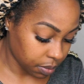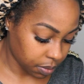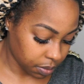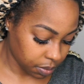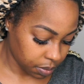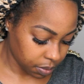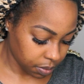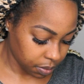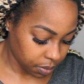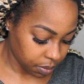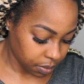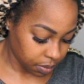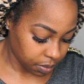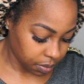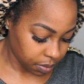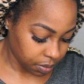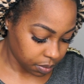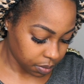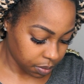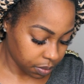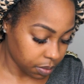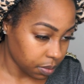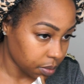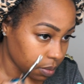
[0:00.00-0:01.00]
And I'm using a
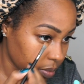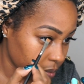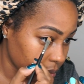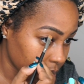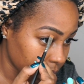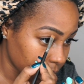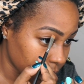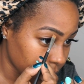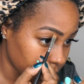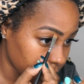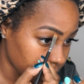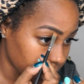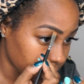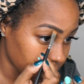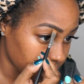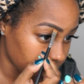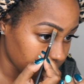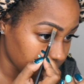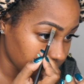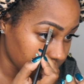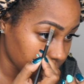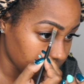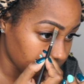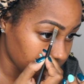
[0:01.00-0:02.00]
MAC angle
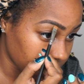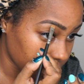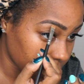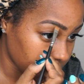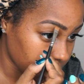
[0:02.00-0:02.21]
brush